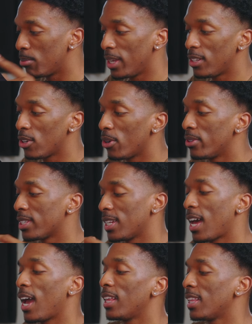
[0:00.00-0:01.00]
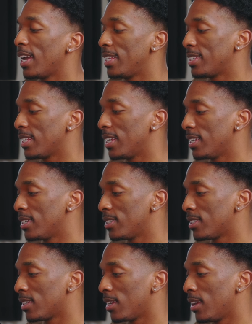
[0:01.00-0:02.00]
midtones, and highlights
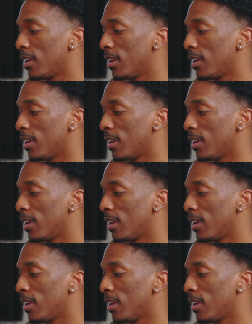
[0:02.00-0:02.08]
is